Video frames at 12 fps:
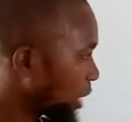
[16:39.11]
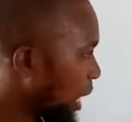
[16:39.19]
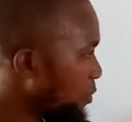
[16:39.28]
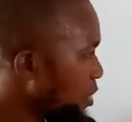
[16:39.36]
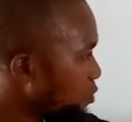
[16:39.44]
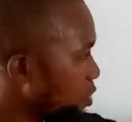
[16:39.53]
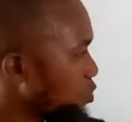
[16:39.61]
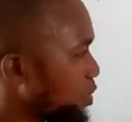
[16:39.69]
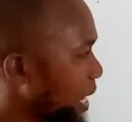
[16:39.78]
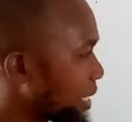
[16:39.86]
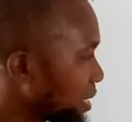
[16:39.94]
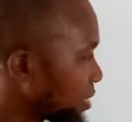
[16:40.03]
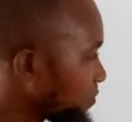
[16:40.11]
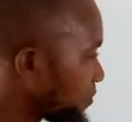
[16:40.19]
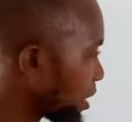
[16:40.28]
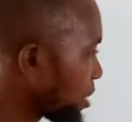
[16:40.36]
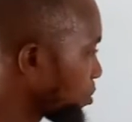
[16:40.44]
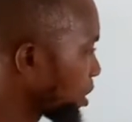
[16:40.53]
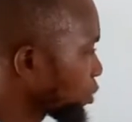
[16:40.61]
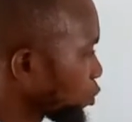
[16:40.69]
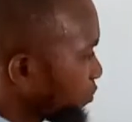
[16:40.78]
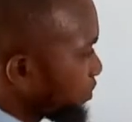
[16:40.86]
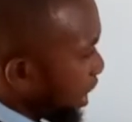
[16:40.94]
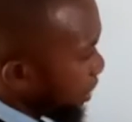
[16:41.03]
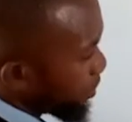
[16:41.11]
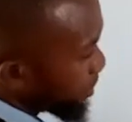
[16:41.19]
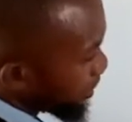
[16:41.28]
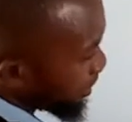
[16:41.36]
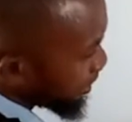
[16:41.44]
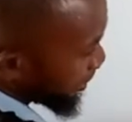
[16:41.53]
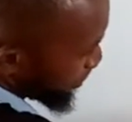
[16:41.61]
Now when we look at this thing very well, so if you are considering